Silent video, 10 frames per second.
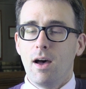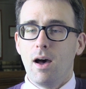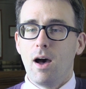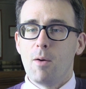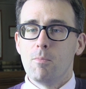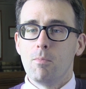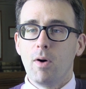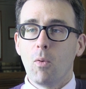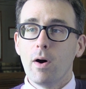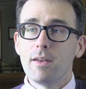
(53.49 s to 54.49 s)
Um,
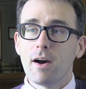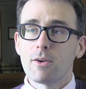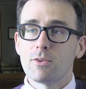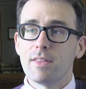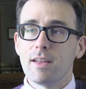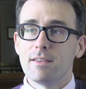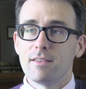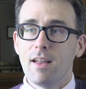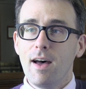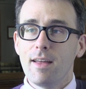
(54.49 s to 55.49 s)
but one doctrine that
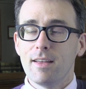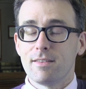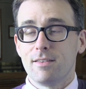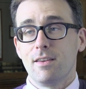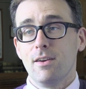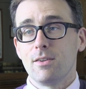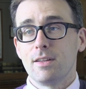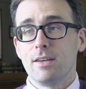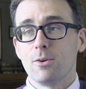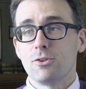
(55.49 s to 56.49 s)
does not
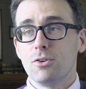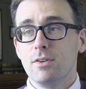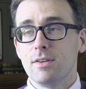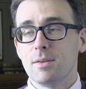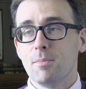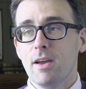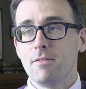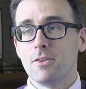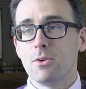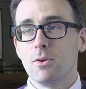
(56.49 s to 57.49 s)
necessarily, or shouldn't, in my
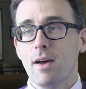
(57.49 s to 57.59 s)
view,